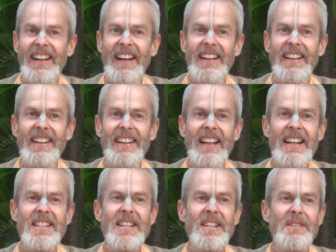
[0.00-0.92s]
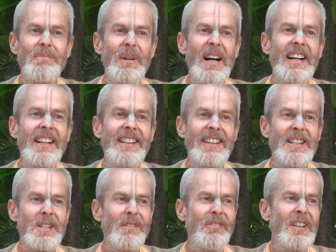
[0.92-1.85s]
And that's his body and
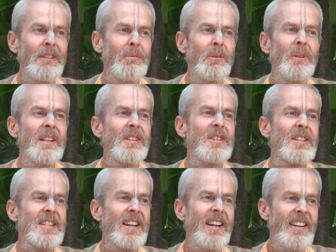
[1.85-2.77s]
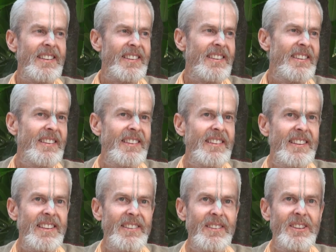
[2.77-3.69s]
his feet. But what is his heart?
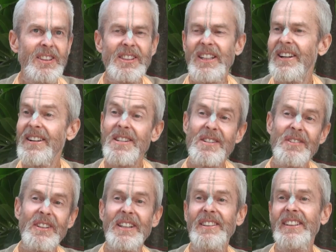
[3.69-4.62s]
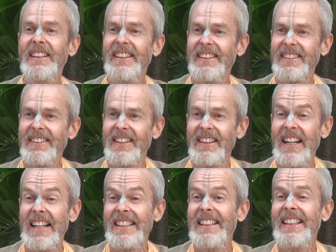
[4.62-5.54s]
Krishna's heart is Radharani.
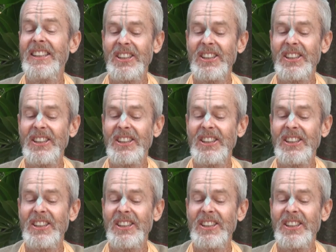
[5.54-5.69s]
Ladini